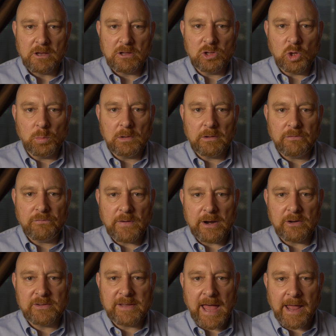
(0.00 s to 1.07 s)
Global
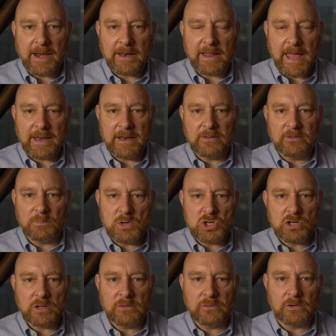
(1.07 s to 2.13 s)
Affairs Canada and its
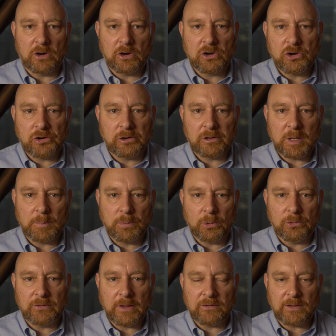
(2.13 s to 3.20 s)
missions are currently
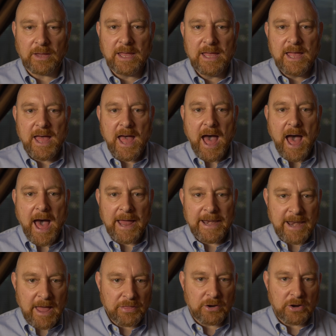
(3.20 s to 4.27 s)
processing
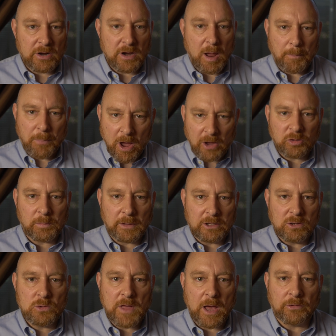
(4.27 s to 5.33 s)
another approximately
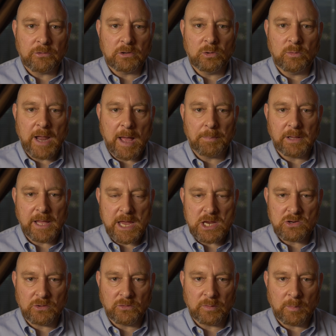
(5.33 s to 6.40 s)
2,000 loan
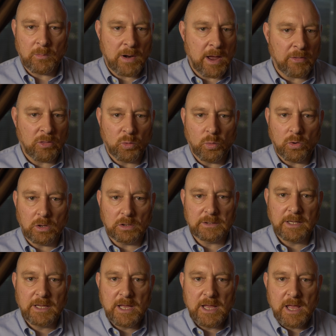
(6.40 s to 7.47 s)
applications from around the world.
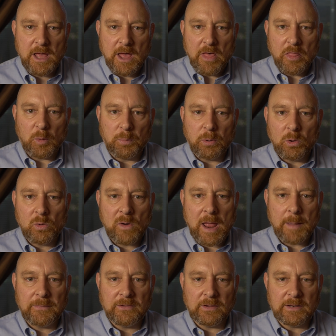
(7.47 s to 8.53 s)
The
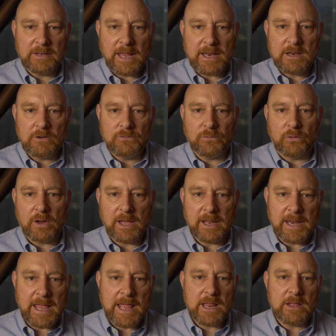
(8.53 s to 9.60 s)
program is intended for
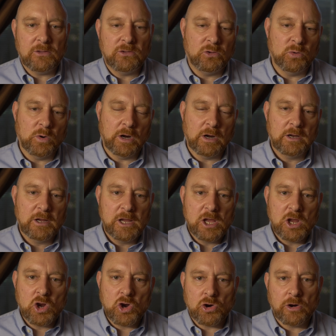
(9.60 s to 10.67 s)
Canadians who are
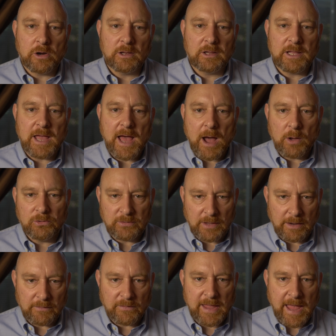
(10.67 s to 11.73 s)
currently
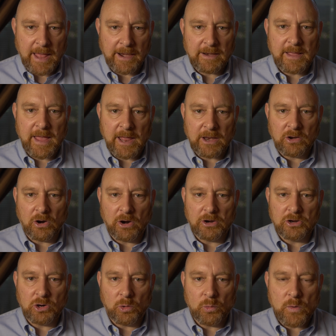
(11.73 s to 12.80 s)
outside of Canada and are
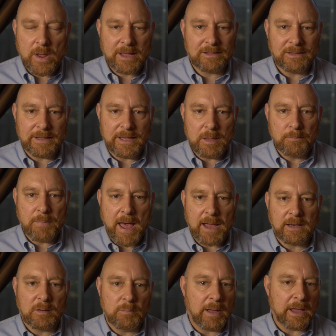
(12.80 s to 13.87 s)
directly
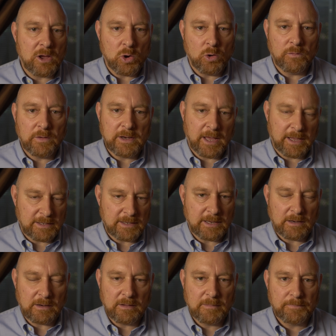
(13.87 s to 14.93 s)
impacted by COVID
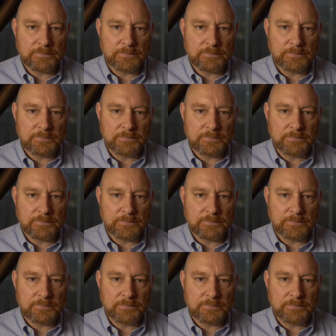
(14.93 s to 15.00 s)
19.